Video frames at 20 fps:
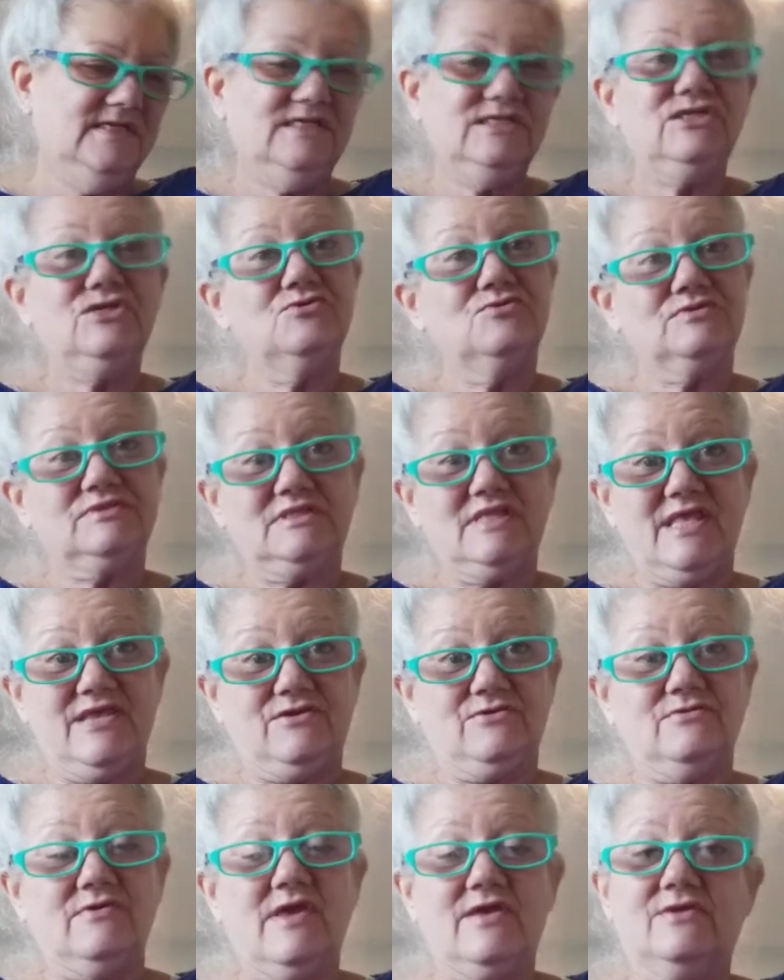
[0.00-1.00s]
years
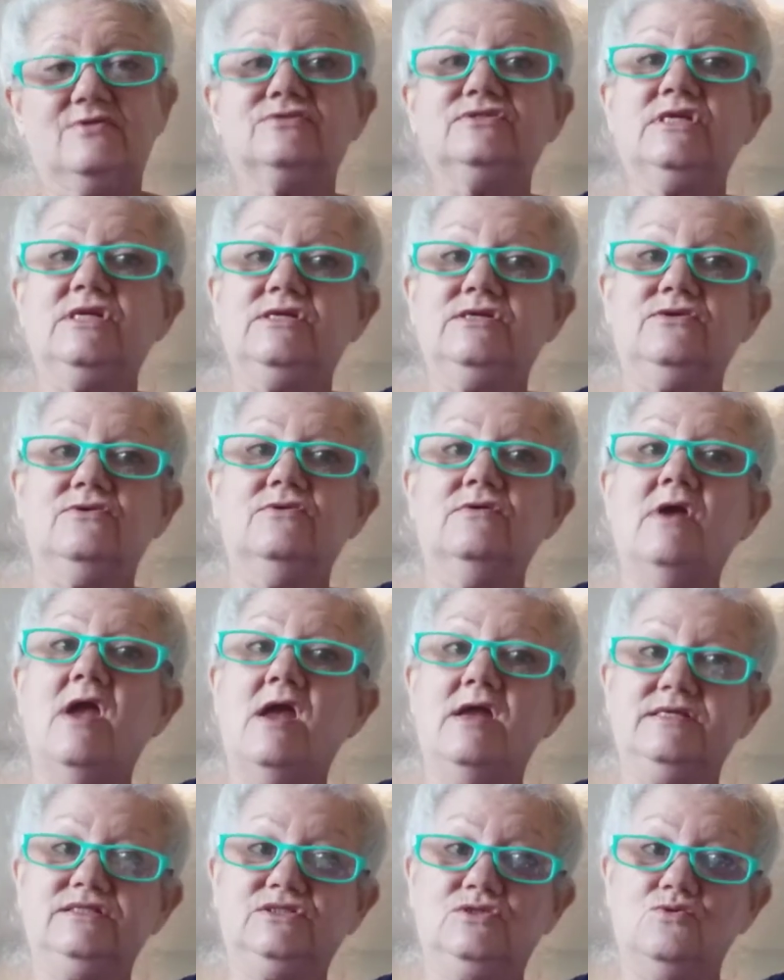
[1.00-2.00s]
later, at our 10-year
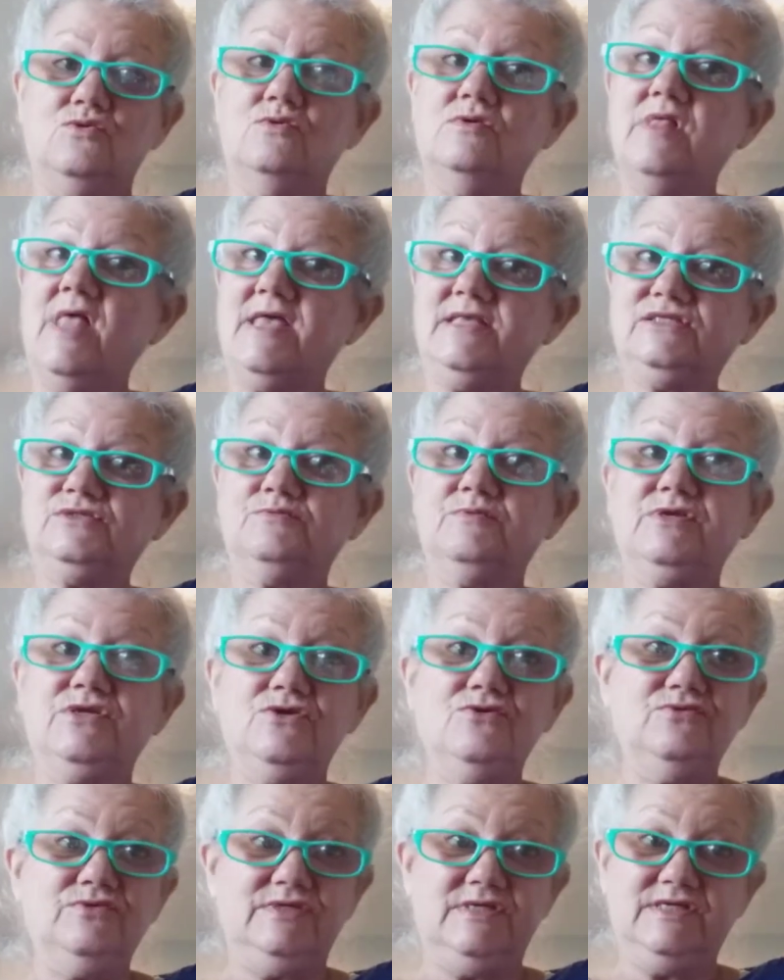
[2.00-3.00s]
high school class
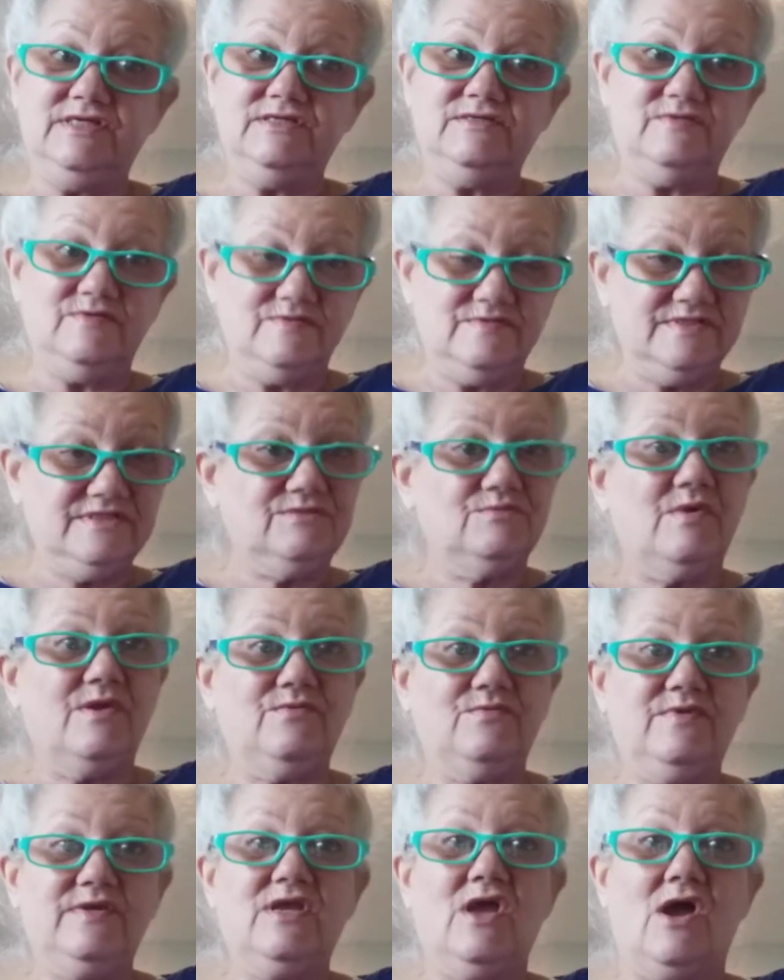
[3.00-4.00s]
reunion, it was
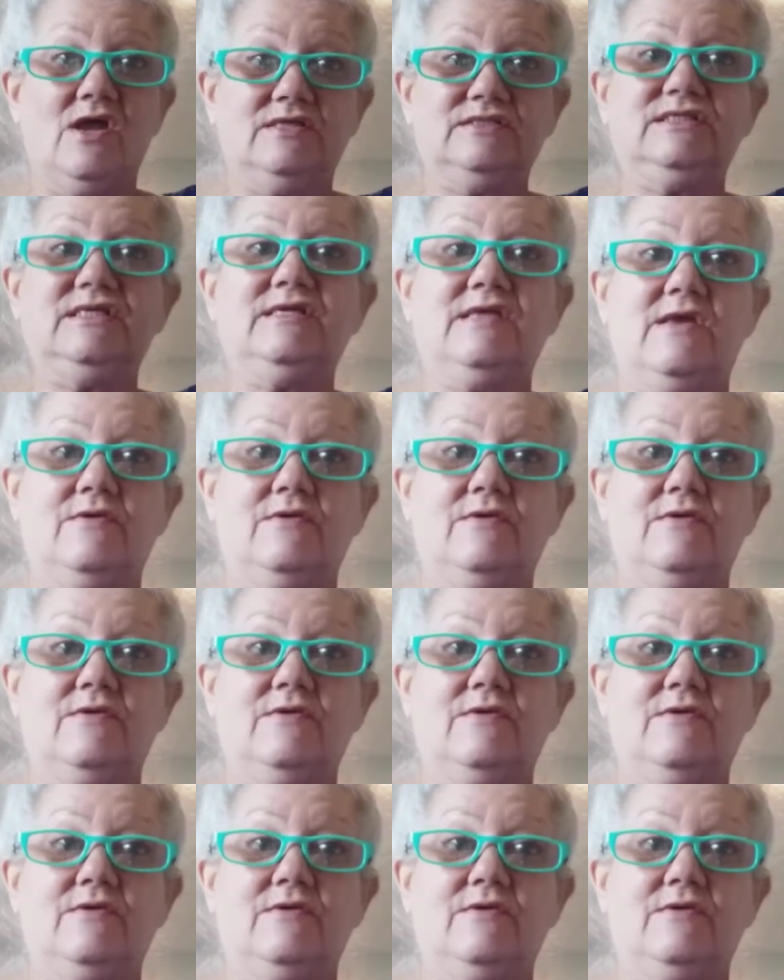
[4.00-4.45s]
when we got to